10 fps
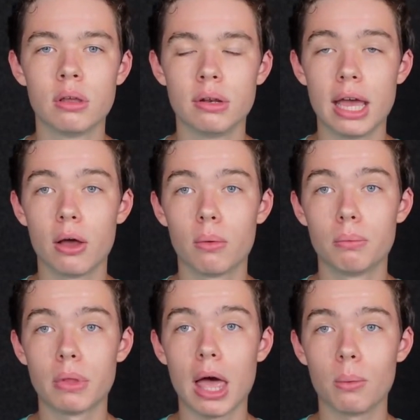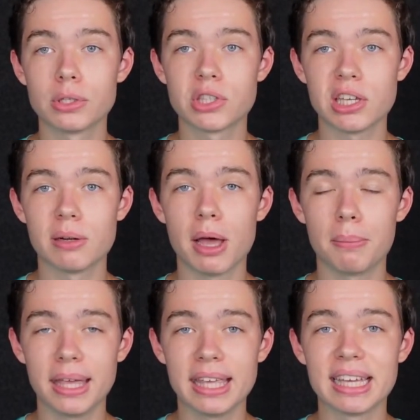Now, I was thinking about
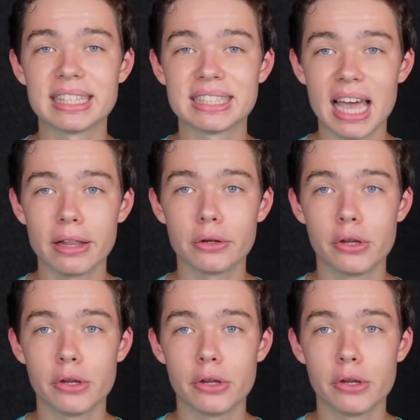making a Tyler